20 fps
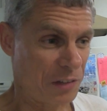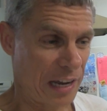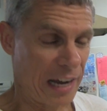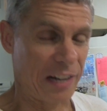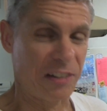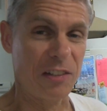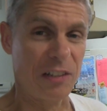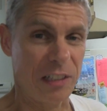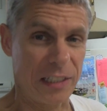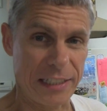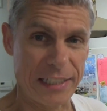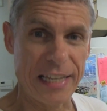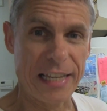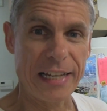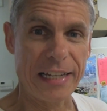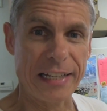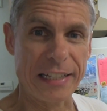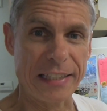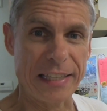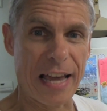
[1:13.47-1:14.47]
actually
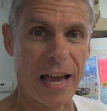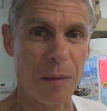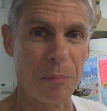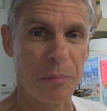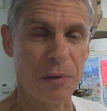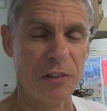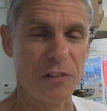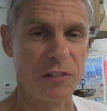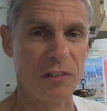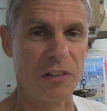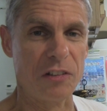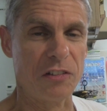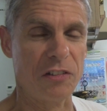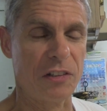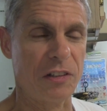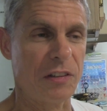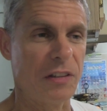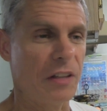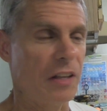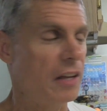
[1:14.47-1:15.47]
getting in that
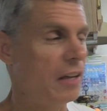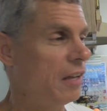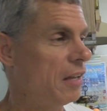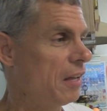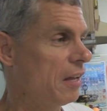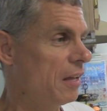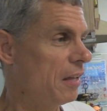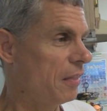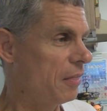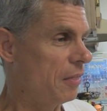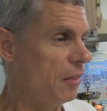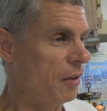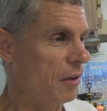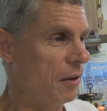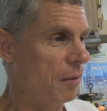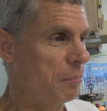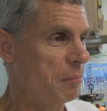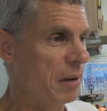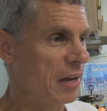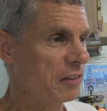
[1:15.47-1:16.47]
position. The
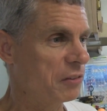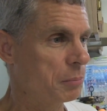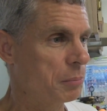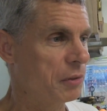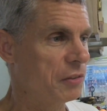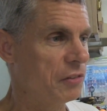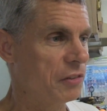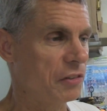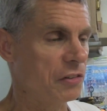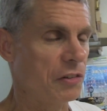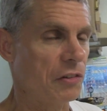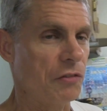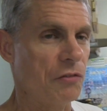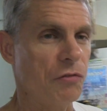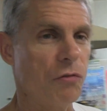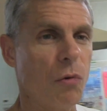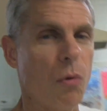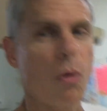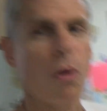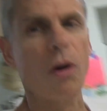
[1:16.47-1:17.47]
the best position
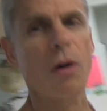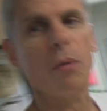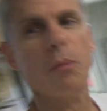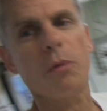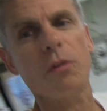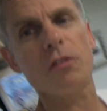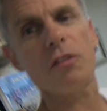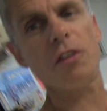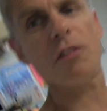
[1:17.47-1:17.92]
for it was